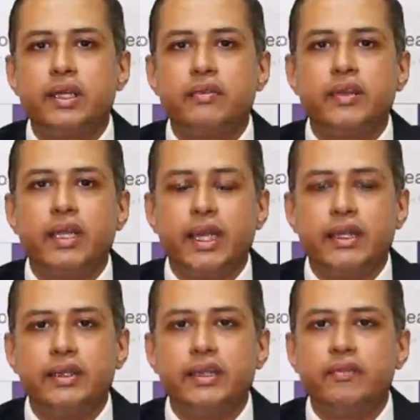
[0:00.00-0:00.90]
that we
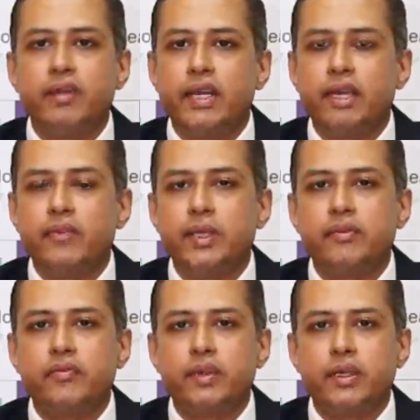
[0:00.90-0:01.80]
identify
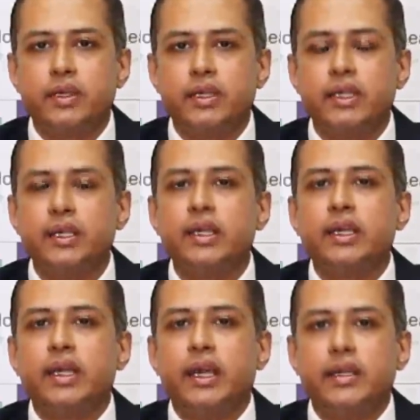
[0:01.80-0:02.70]
diabetic foot early
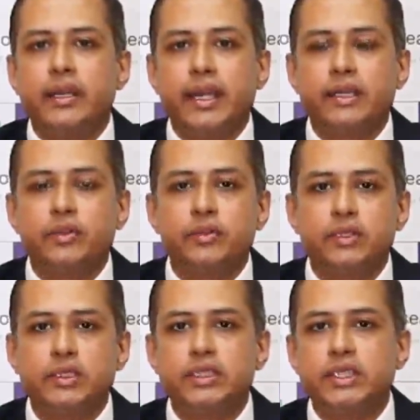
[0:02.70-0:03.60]
and diagnose
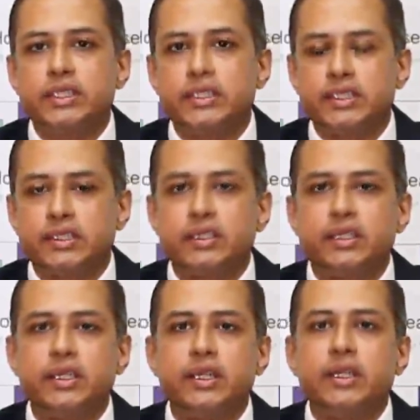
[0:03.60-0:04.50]
the changes
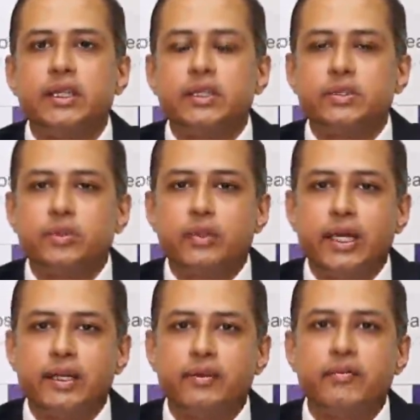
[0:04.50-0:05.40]
early, so
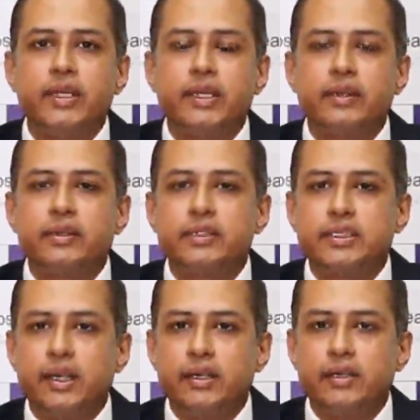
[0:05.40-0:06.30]
that we can
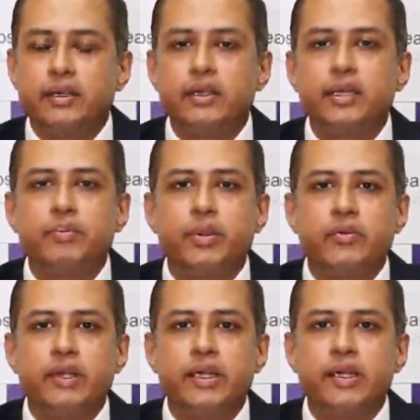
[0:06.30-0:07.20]
start early
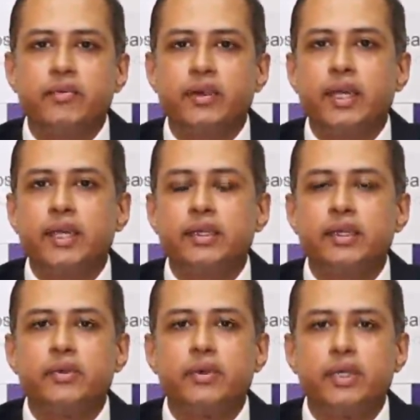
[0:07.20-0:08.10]
preventive and
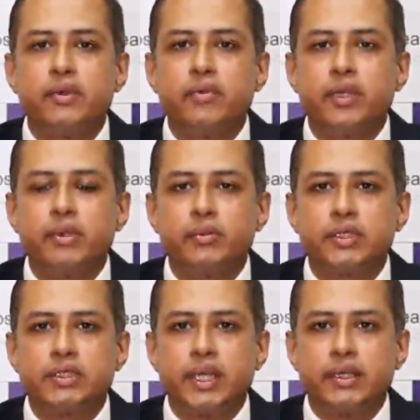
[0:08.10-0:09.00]
curative
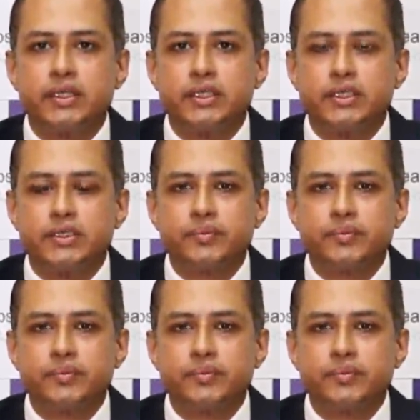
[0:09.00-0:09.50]
treatment strategies.